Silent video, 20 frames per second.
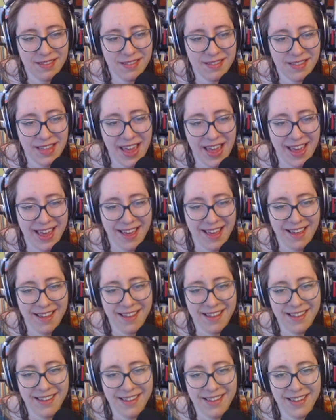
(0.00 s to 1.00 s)
Yeah.
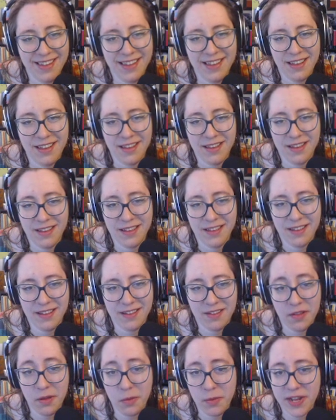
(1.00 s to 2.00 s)

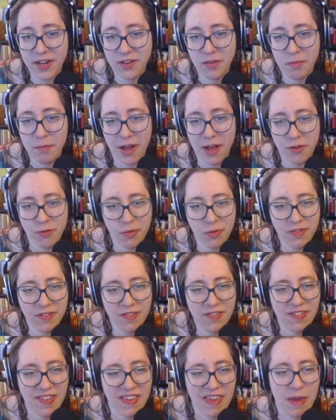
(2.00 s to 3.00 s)
So then we get to modules and
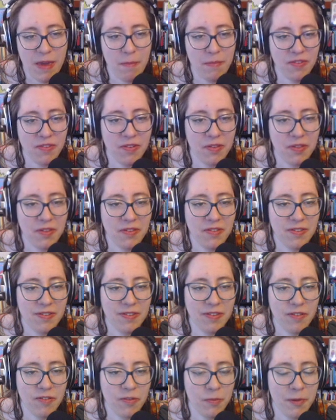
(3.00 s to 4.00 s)
themes. So this is
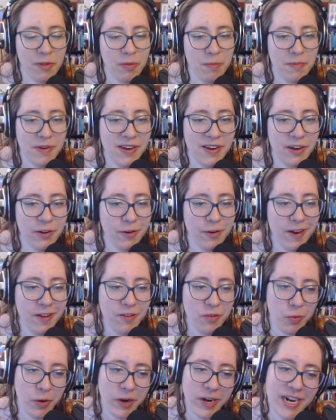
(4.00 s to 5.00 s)
Elizabeth Medina
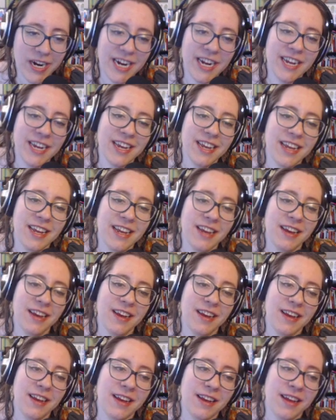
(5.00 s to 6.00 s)
Gray's work.
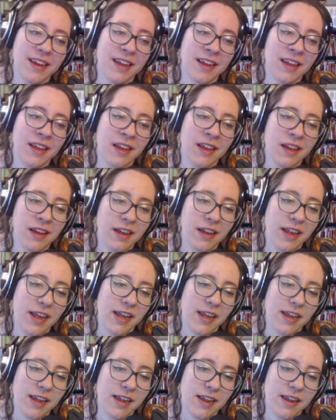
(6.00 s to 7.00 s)

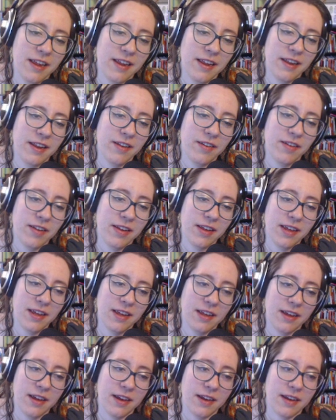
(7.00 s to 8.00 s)
And
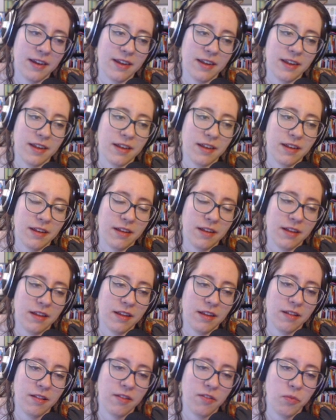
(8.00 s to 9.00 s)

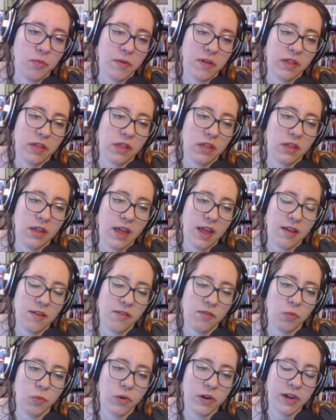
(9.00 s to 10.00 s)
Elizabeth
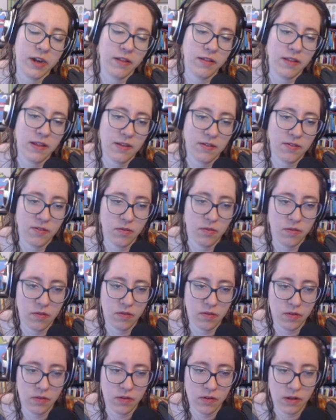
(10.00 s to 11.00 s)
has work on
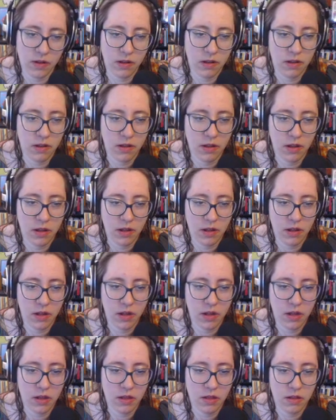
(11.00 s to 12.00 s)
this
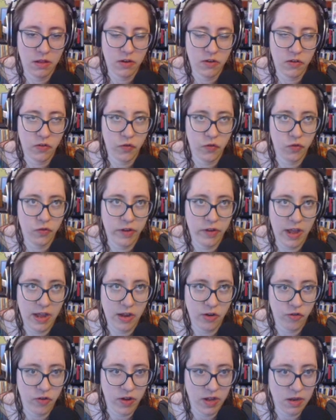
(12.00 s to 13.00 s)
in the
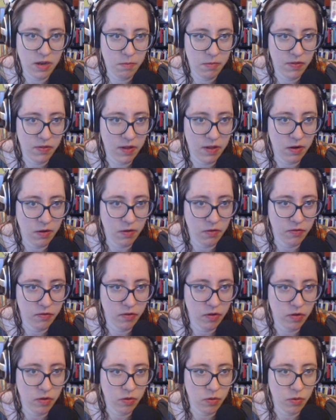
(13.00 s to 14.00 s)
dissertation, but then
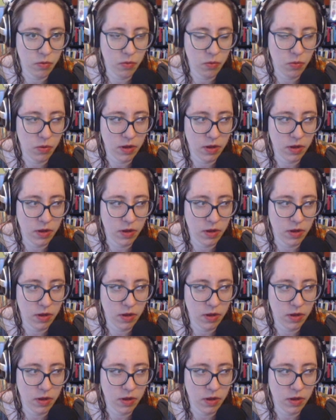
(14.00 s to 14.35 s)
also